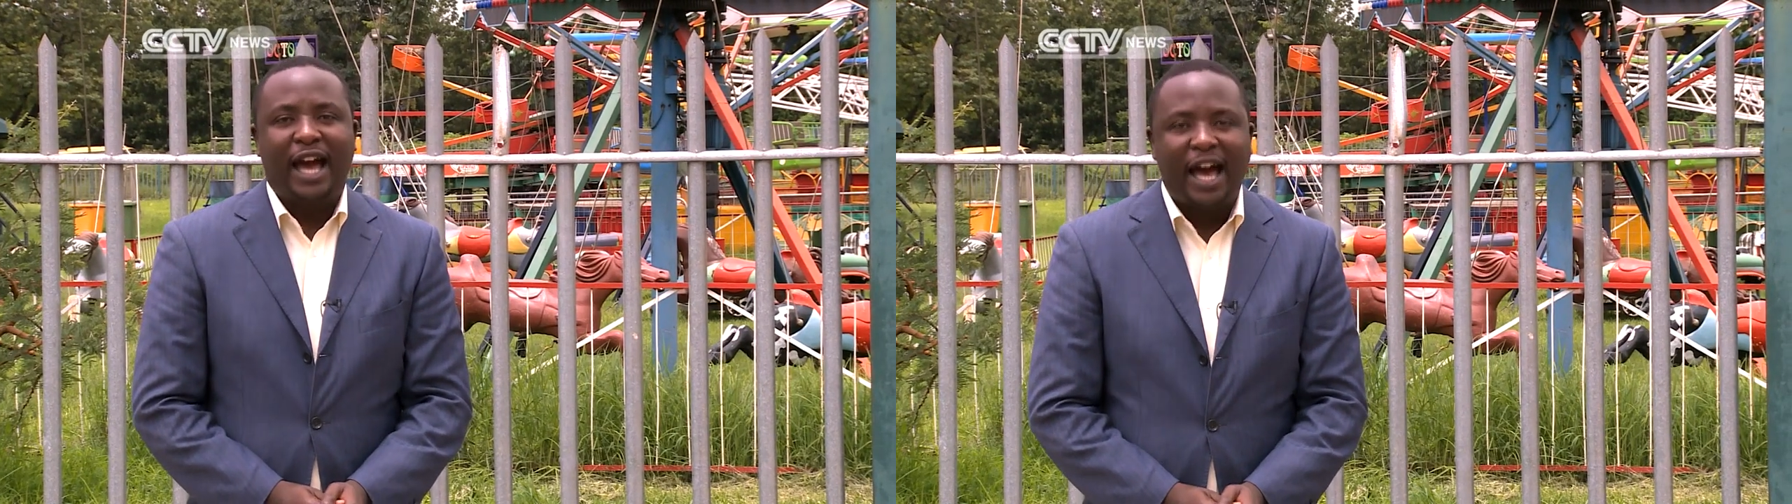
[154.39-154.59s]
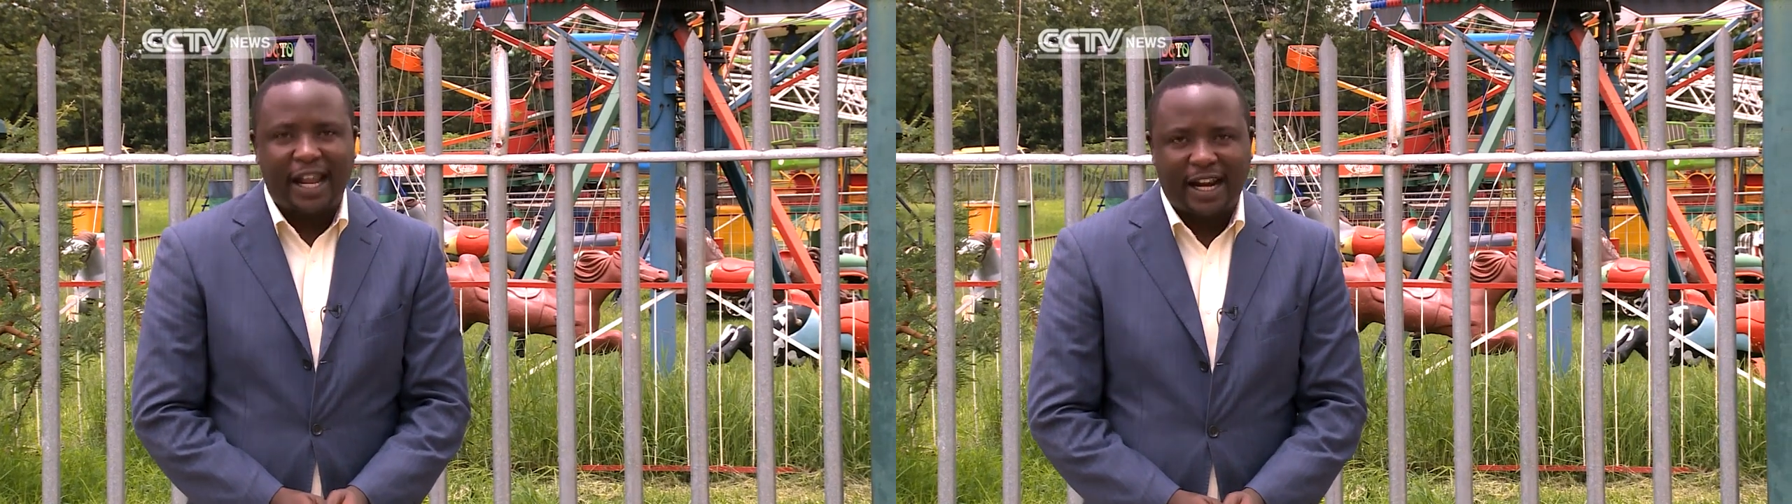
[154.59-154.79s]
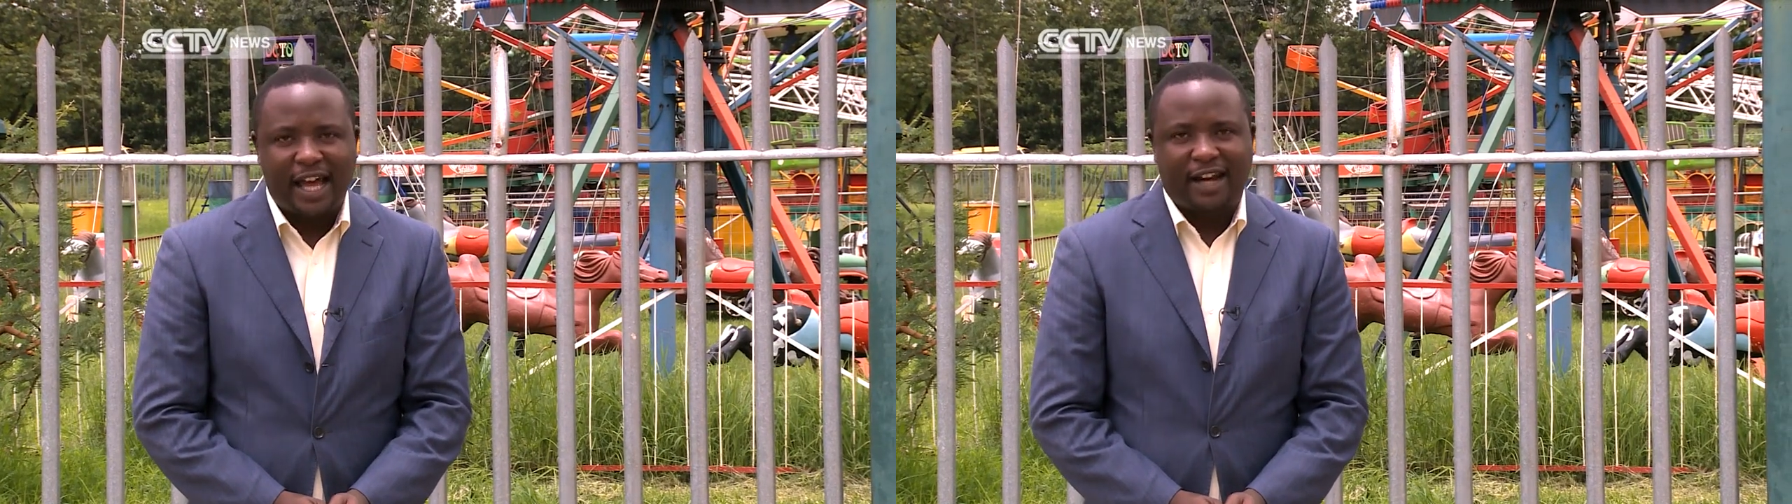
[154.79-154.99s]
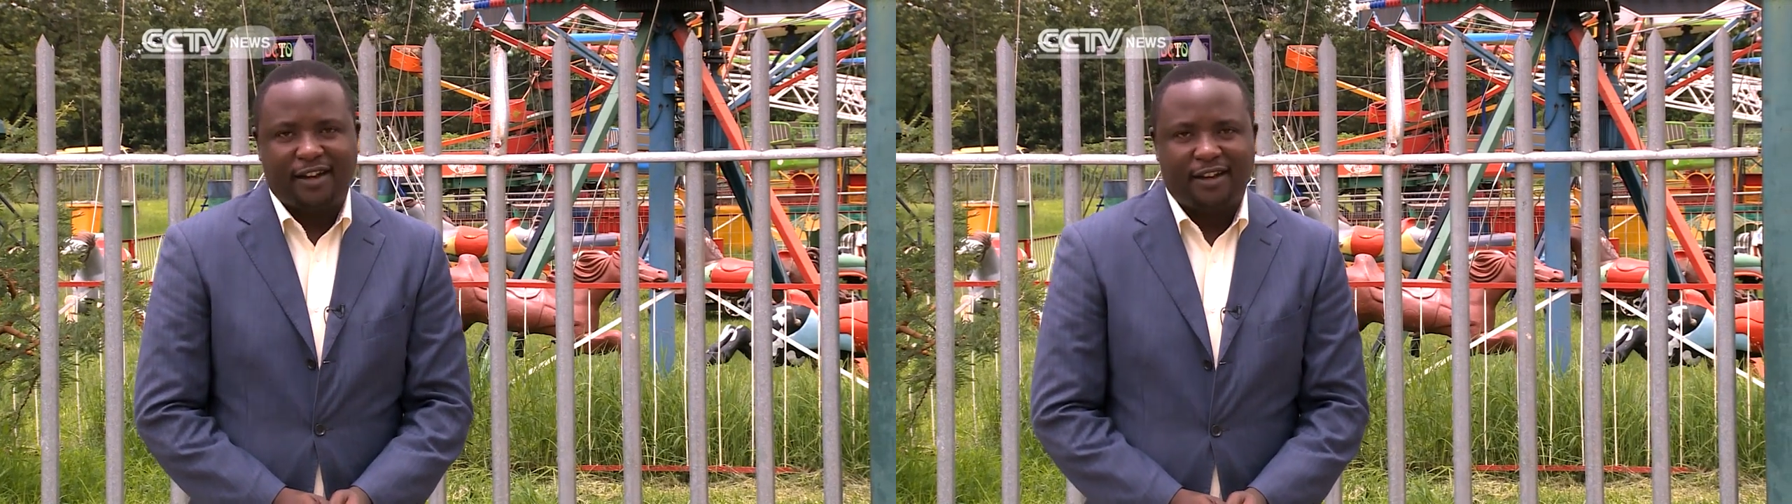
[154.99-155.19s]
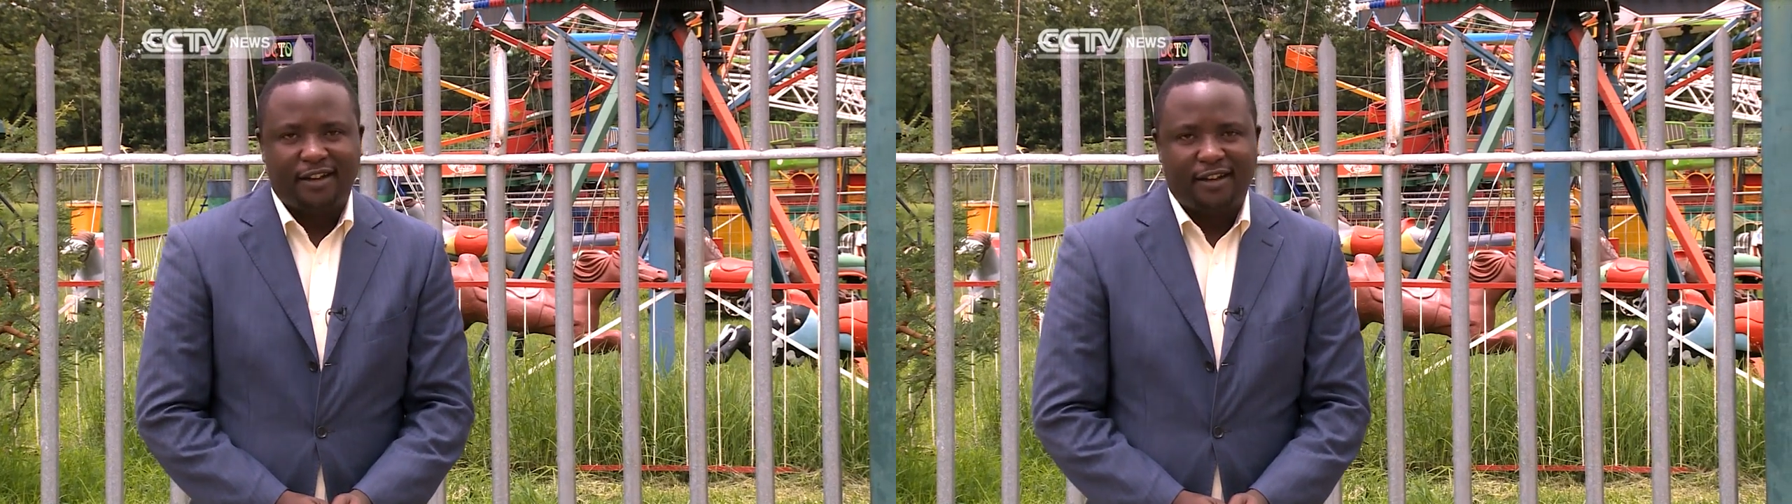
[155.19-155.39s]

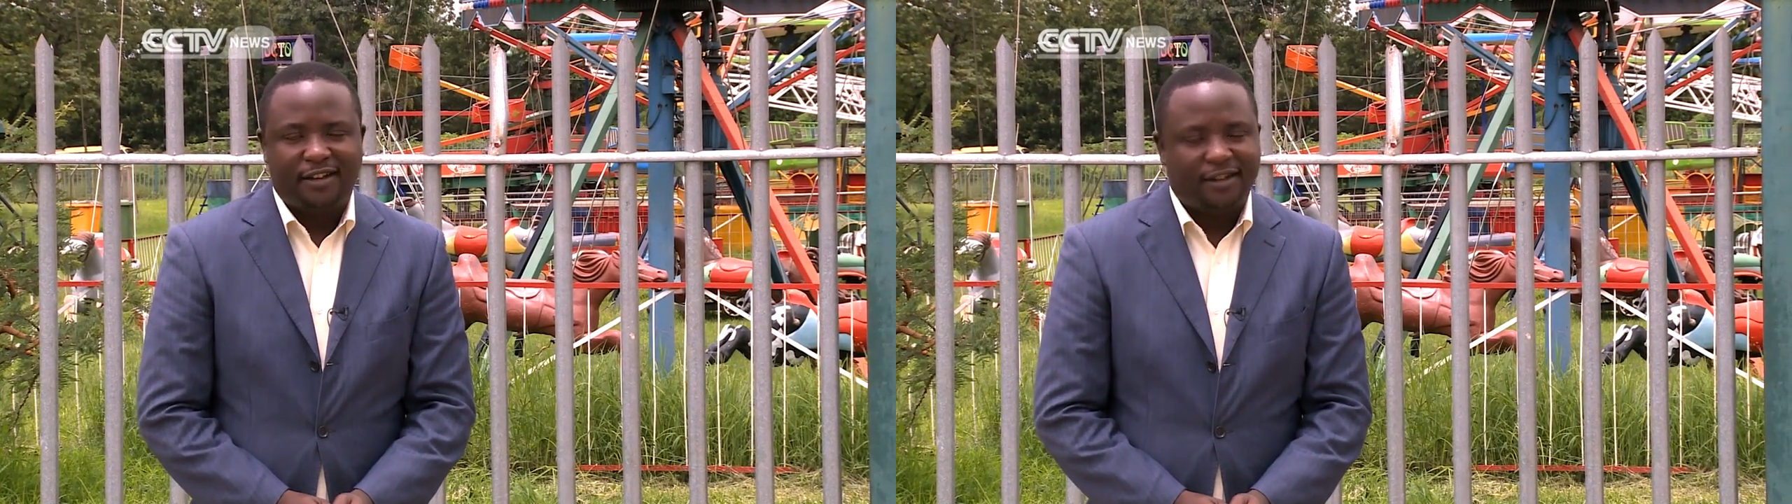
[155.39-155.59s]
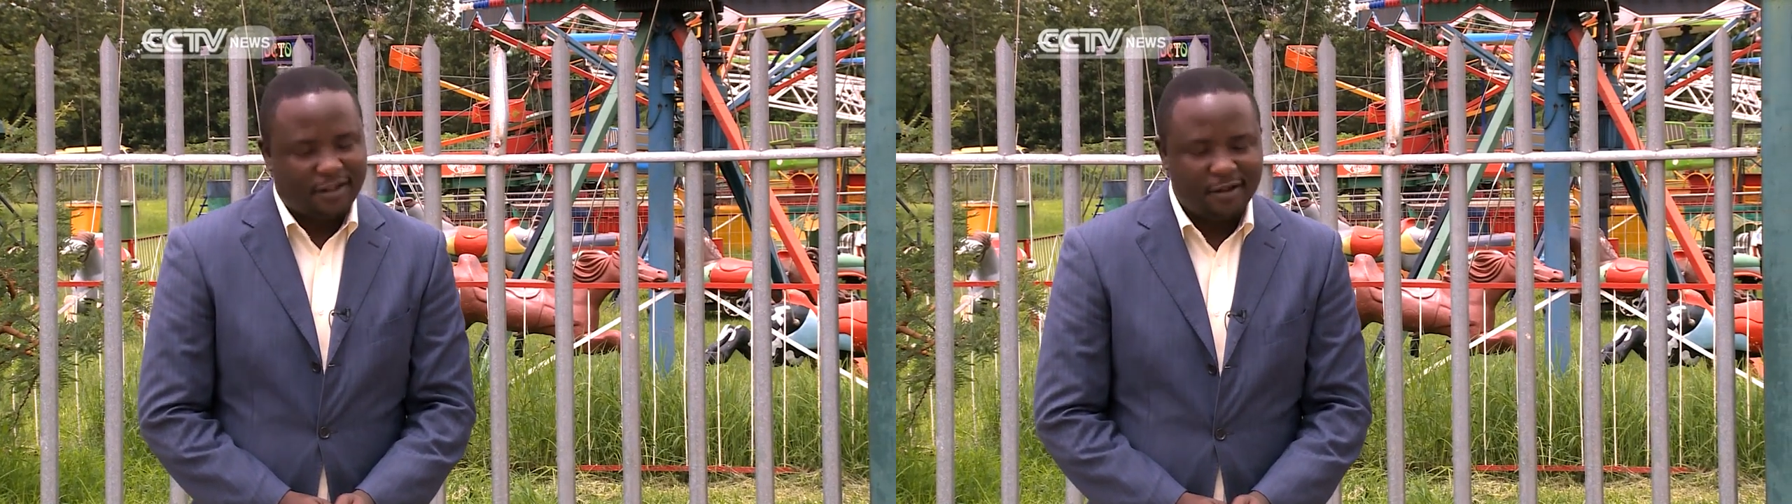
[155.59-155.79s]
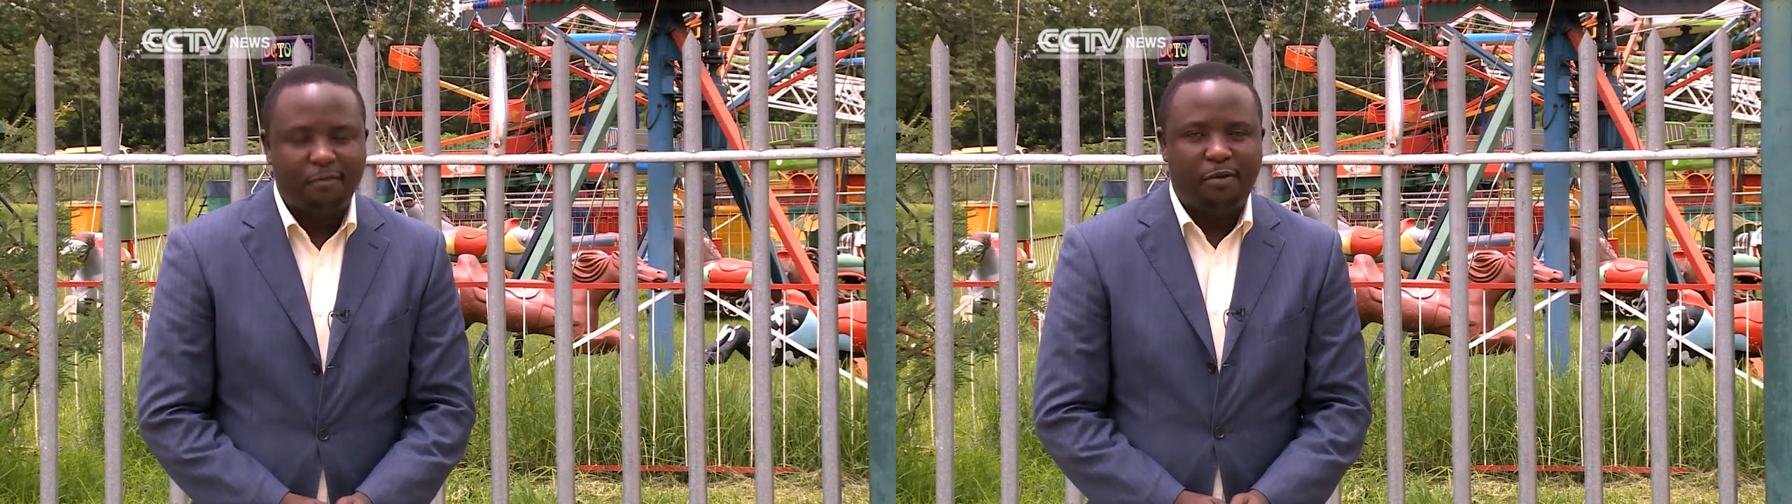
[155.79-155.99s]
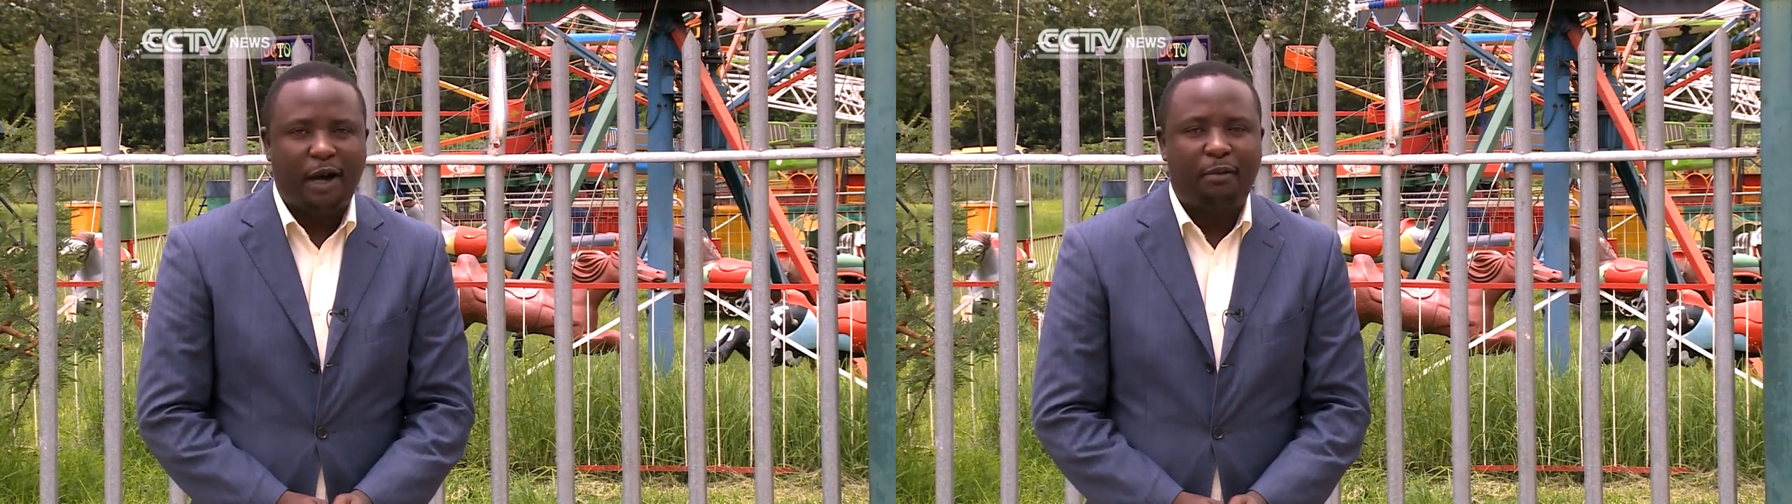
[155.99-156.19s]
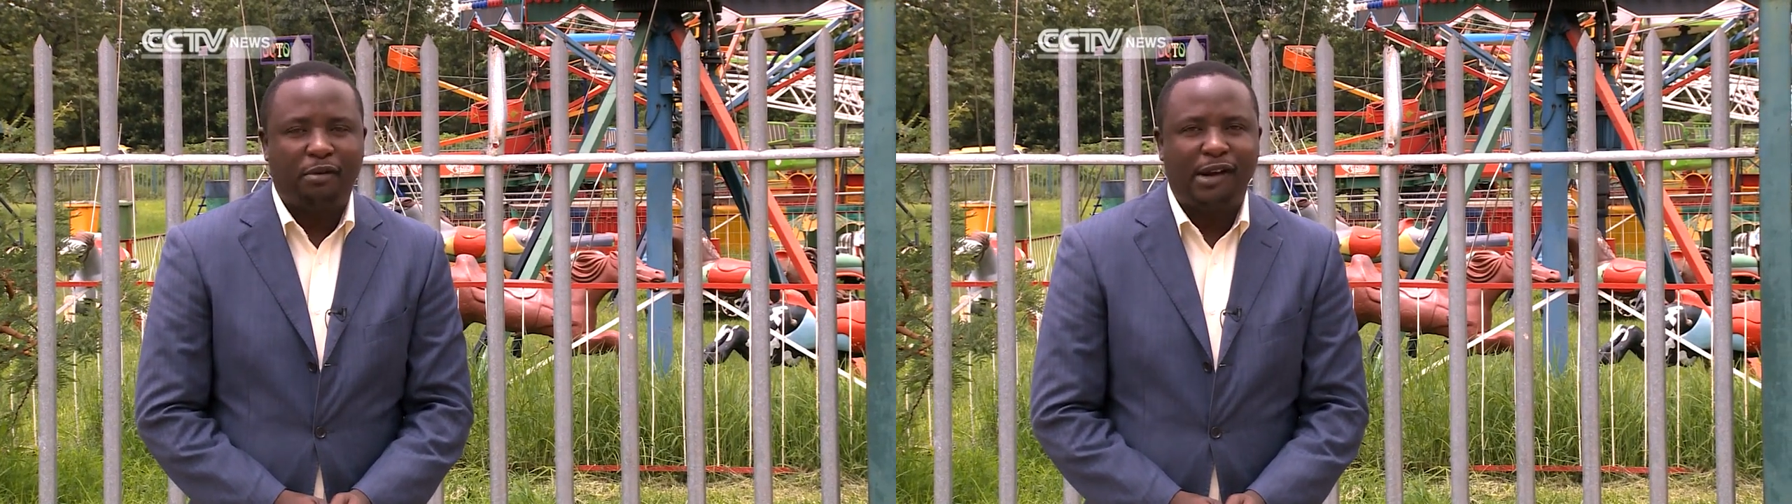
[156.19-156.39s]
Harare,
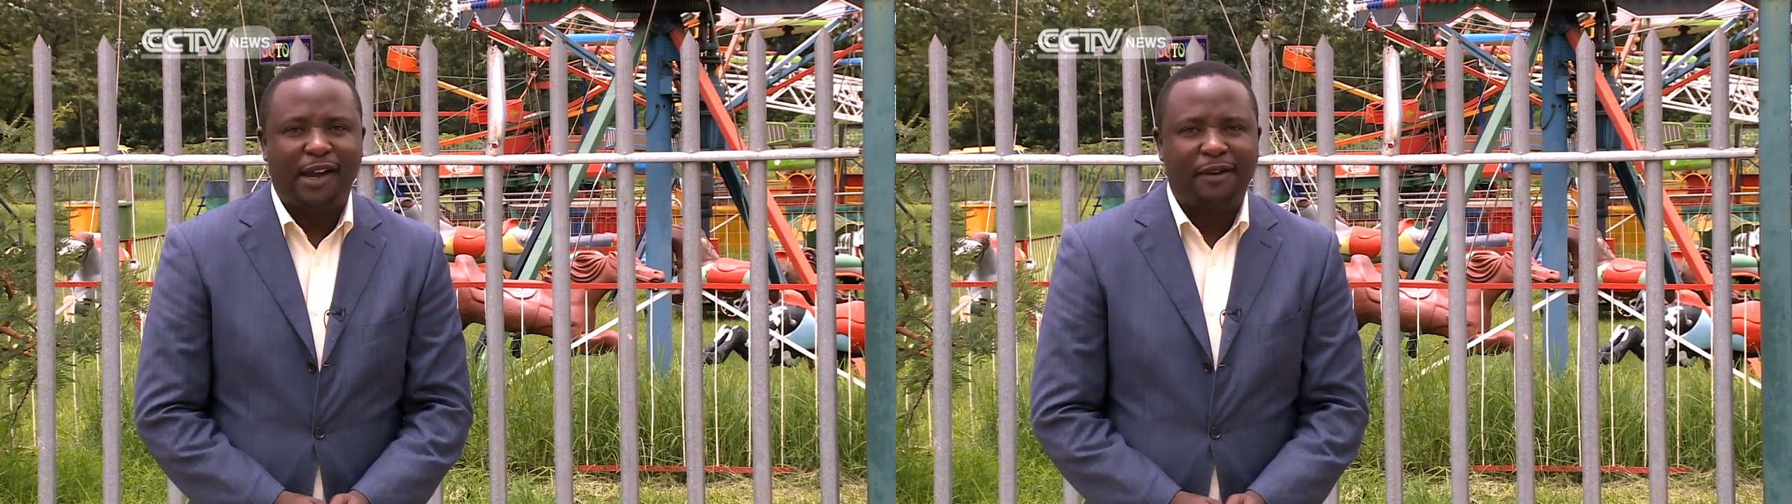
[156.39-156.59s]
Zimbabwe.